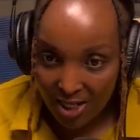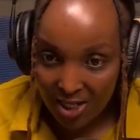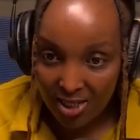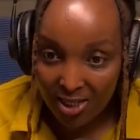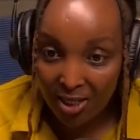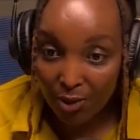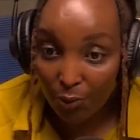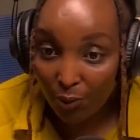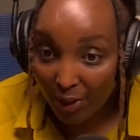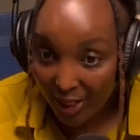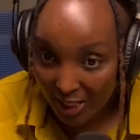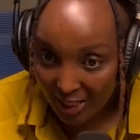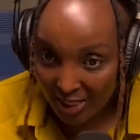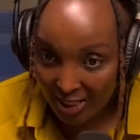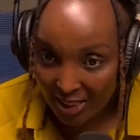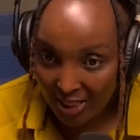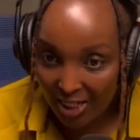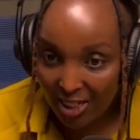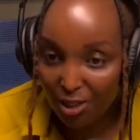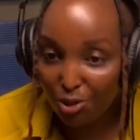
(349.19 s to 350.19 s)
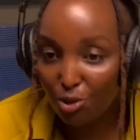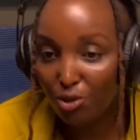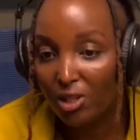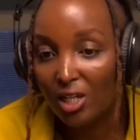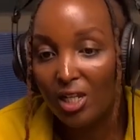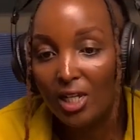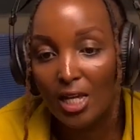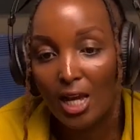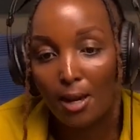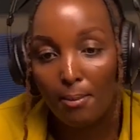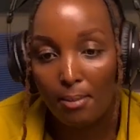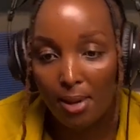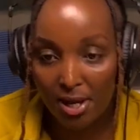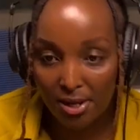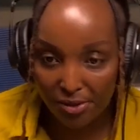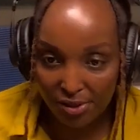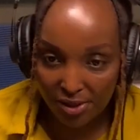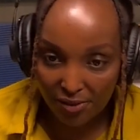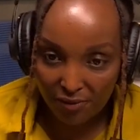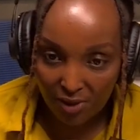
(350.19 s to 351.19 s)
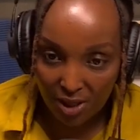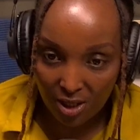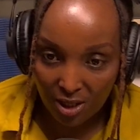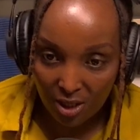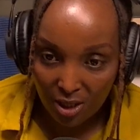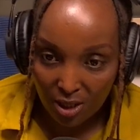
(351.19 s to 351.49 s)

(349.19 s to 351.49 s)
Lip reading: the waste into the nearby river.